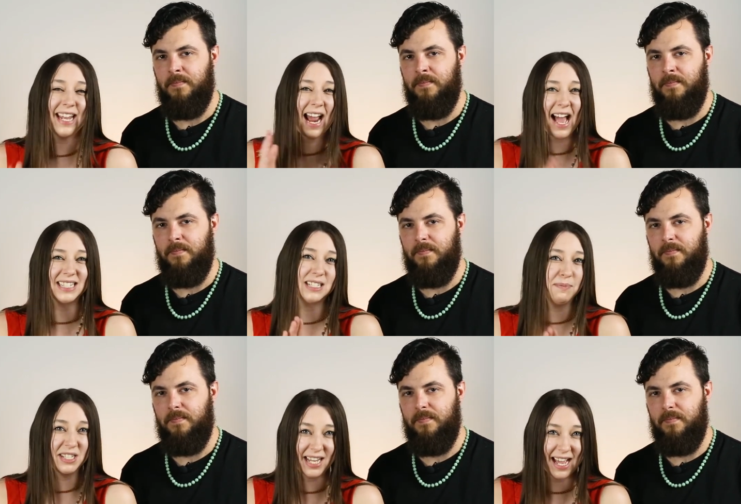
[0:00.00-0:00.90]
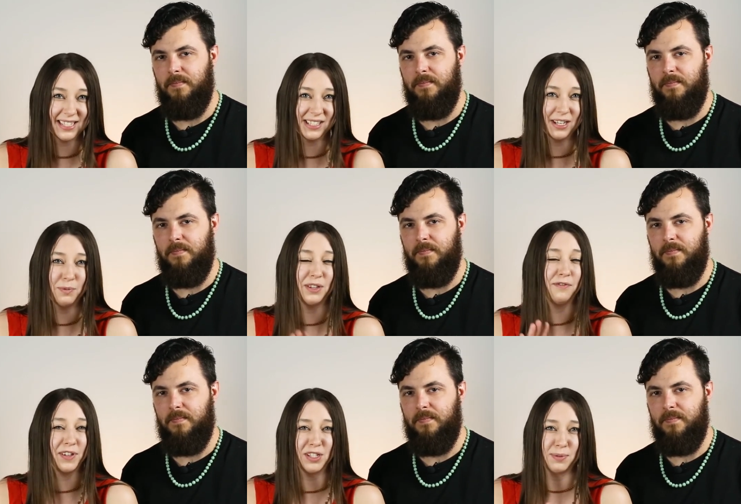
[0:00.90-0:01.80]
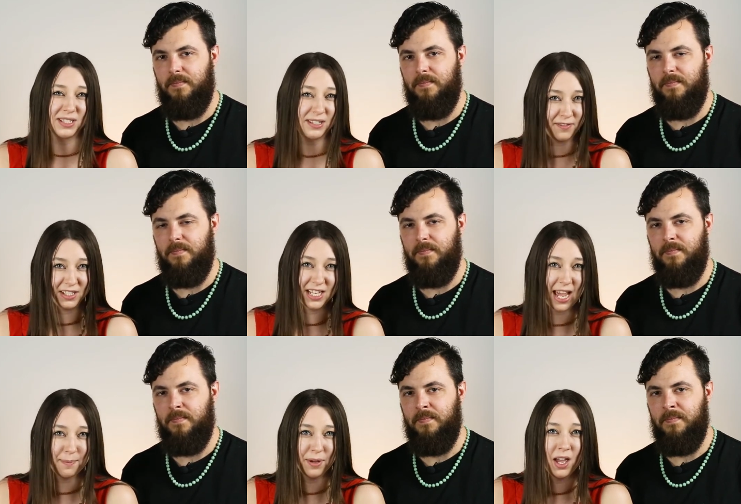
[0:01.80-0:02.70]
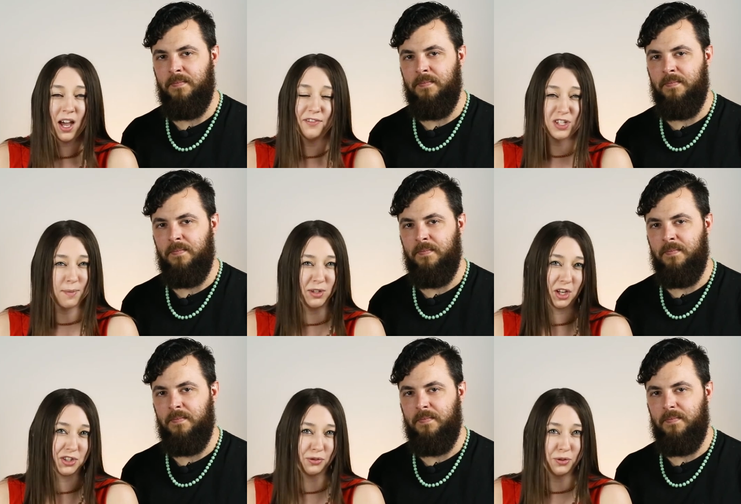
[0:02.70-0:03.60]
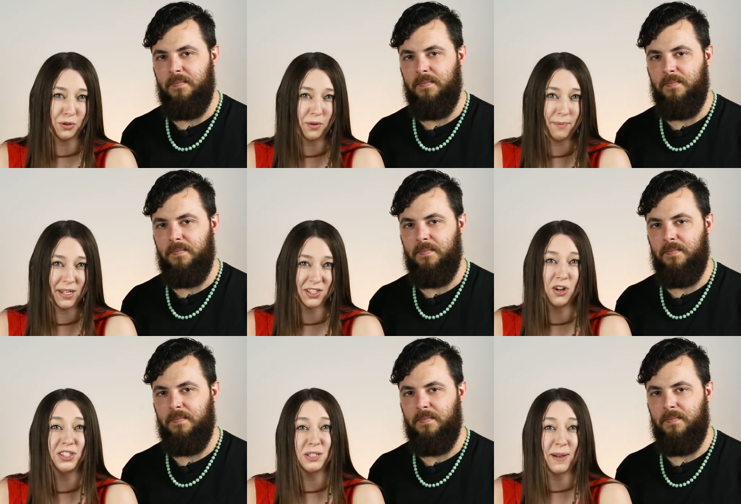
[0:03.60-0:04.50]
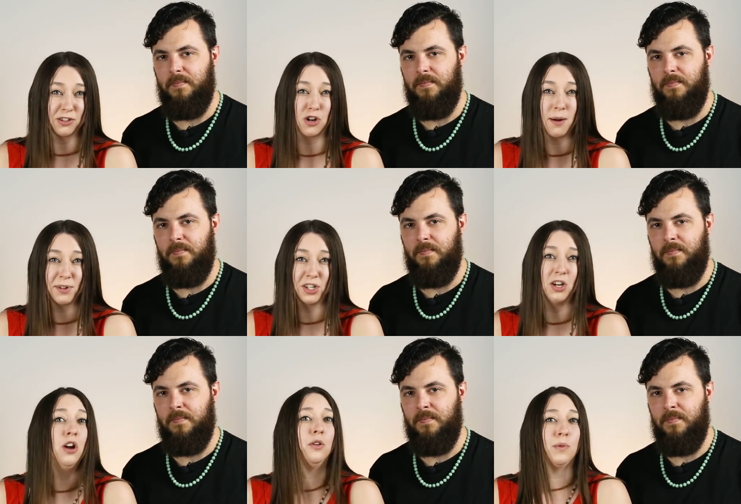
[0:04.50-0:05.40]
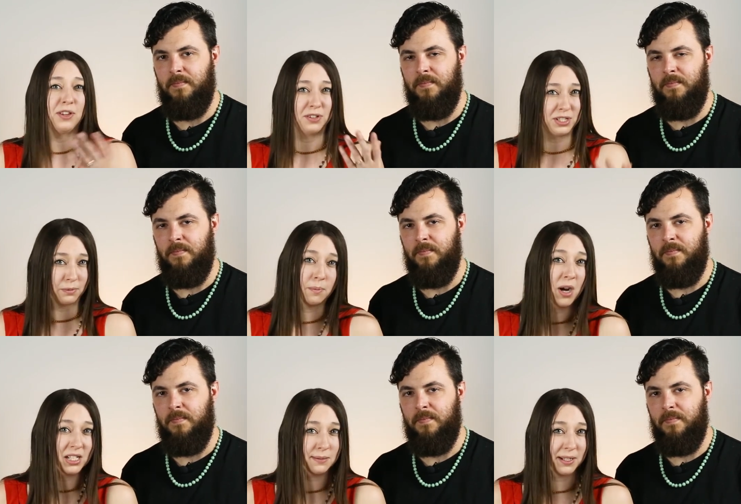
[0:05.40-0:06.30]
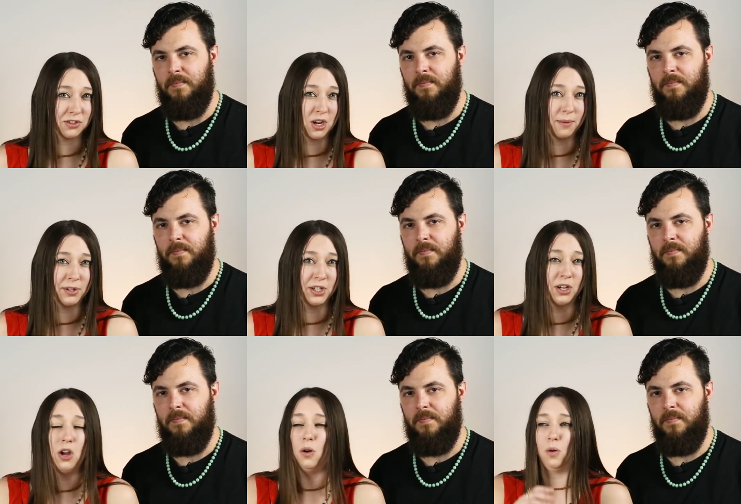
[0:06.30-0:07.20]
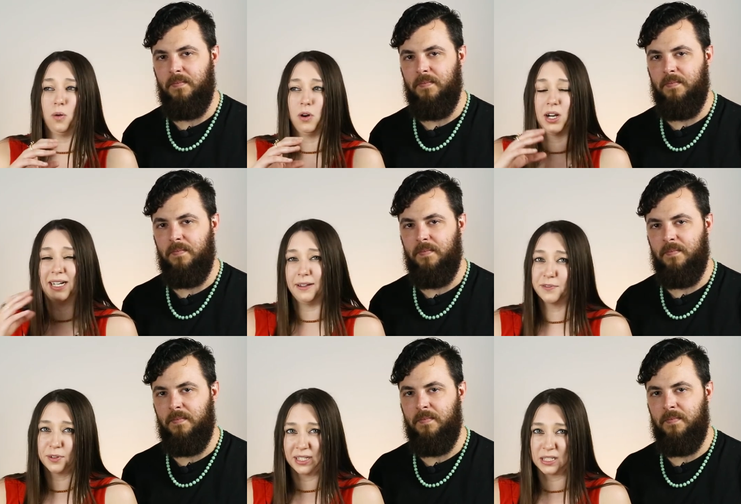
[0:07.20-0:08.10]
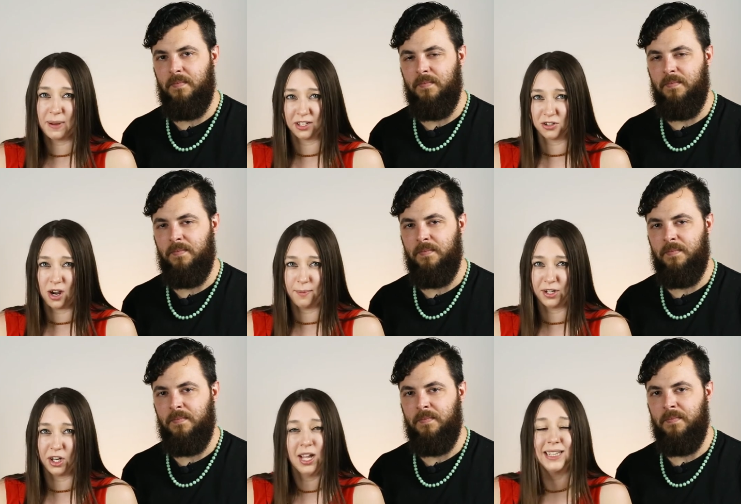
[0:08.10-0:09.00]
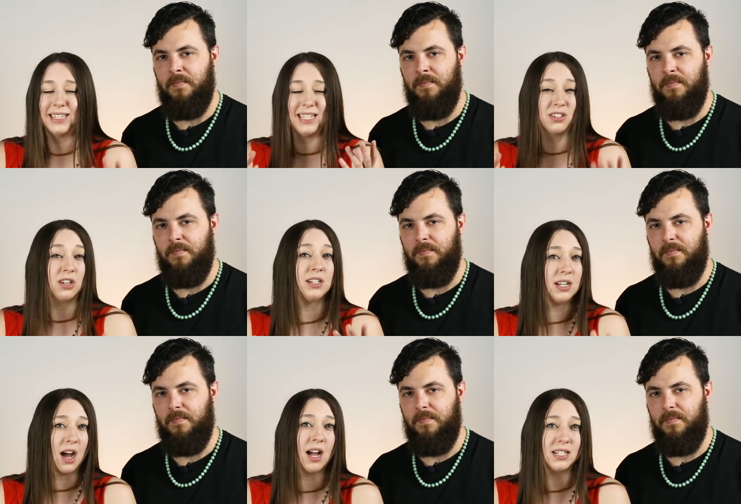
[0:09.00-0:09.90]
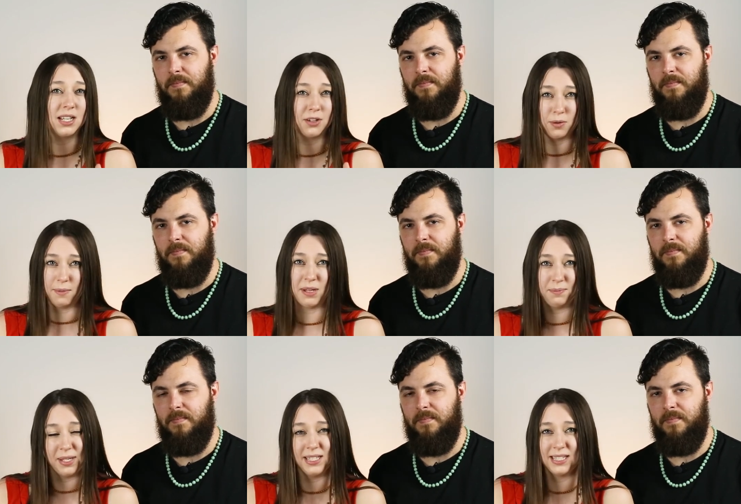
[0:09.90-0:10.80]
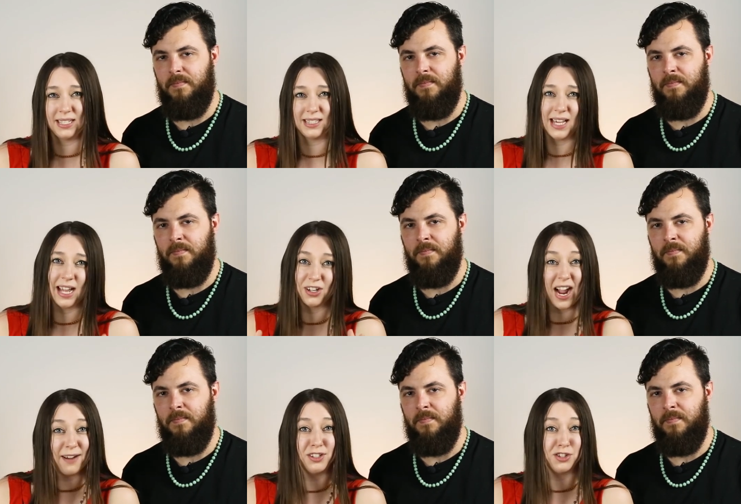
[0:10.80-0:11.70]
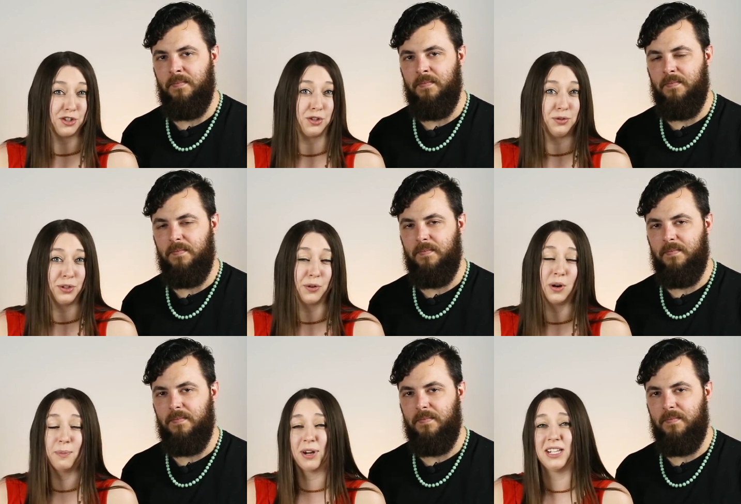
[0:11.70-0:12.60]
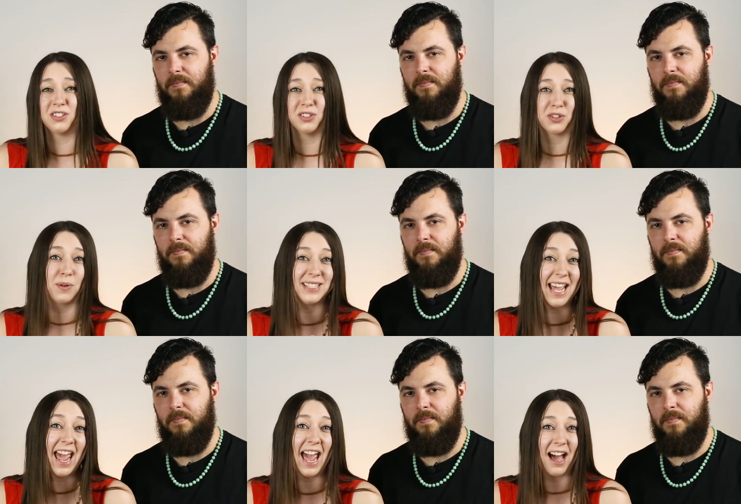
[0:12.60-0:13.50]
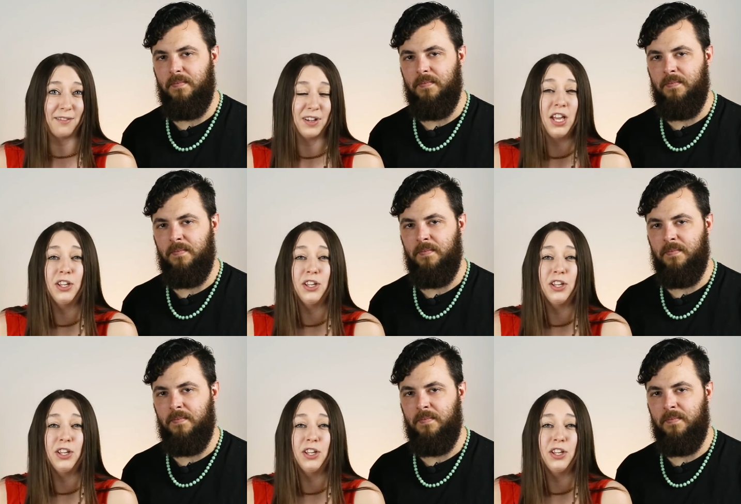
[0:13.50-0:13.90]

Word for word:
Speaker 1: It has to be tested with a very specific type of gemological equipment called a spectrometer, whether it's a Raman spectrometer or an infrared spectrometer. These are not equipment pieces that your average jeweler or appraiser is going to have.